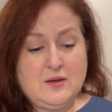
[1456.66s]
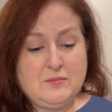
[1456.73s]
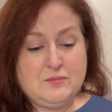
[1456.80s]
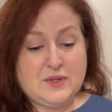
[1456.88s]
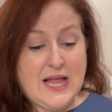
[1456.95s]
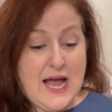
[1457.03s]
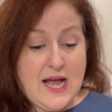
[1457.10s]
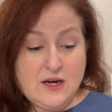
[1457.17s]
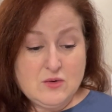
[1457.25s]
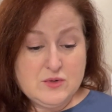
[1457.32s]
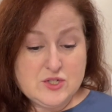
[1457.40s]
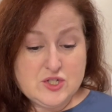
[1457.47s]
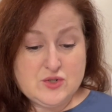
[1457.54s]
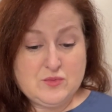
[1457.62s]
black,
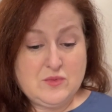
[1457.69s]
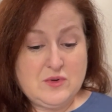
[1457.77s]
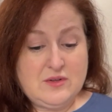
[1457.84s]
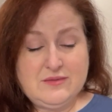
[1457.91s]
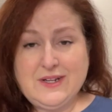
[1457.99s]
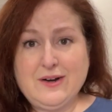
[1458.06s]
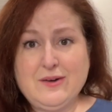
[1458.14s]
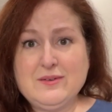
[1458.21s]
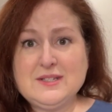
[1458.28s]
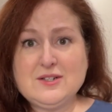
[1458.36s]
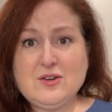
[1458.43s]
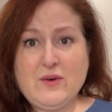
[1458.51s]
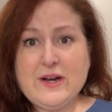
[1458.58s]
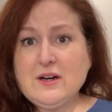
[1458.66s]
which, you know, it's a
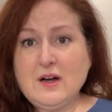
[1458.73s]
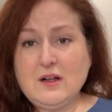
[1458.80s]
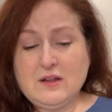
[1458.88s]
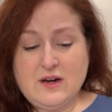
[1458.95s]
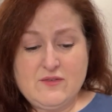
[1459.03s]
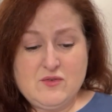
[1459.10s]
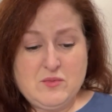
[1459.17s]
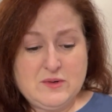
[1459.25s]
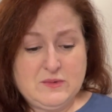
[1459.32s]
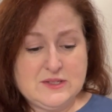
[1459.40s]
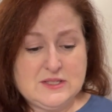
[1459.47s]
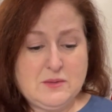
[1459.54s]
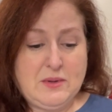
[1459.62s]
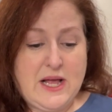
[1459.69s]
great color. Everyone
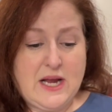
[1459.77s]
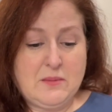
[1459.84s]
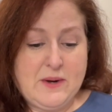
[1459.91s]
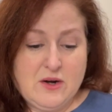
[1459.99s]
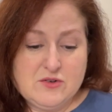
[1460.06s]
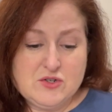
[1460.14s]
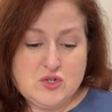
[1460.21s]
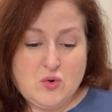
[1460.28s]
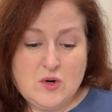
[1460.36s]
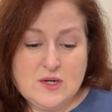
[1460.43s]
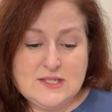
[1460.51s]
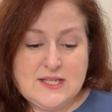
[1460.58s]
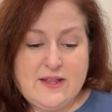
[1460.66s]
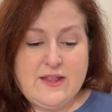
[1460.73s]
wants a black pair of
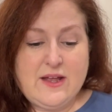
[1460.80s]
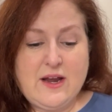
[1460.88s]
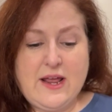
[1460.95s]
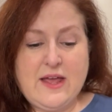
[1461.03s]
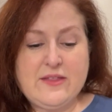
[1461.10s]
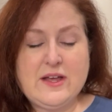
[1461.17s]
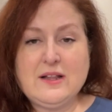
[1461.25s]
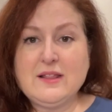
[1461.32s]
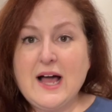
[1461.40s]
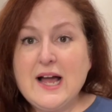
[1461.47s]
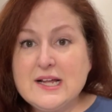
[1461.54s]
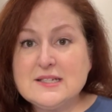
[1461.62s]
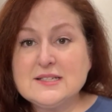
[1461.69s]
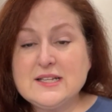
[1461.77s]
shorts, and they had that
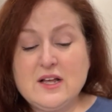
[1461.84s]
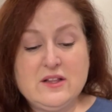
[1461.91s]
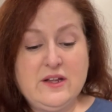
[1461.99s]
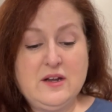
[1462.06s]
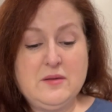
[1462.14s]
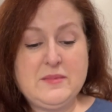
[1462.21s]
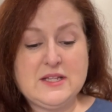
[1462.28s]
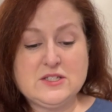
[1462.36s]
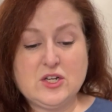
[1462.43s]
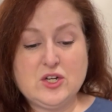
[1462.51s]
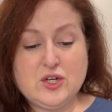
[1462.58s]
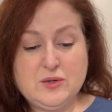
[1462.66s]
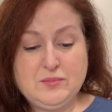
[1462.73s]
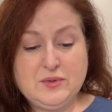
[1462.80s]
lyocell in them. That's a
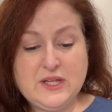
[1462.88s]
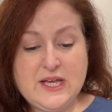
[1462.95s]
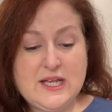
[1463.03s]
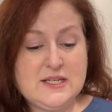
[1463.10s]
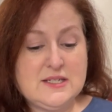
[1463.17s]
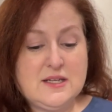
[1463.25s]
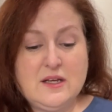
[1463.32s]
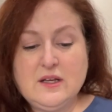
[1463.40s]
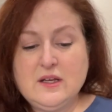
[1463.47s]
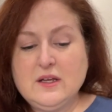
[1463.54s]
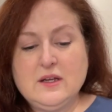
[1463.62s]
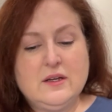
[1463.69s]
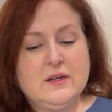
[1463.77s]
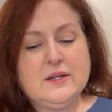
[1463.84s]
good blend.
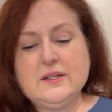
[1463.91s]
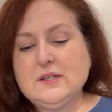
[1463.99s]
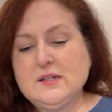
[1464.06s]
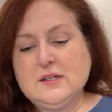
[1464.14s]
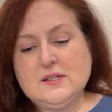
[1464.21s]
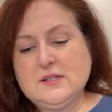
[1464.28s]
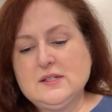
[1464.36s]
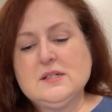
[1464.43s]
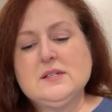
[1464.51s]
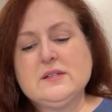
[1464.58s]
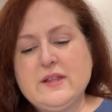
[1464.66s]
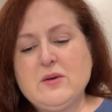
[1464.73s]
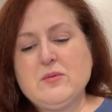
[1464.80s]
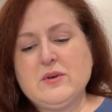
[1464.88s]

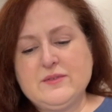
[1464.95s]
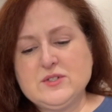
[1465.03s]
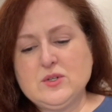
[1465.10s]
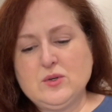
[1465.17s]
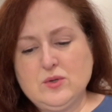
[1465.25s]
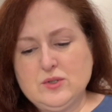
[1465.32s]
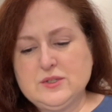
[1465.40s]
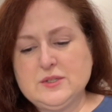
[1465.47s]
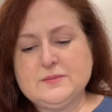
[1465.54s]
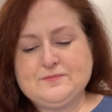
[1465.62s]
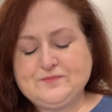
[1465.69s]
They would have sold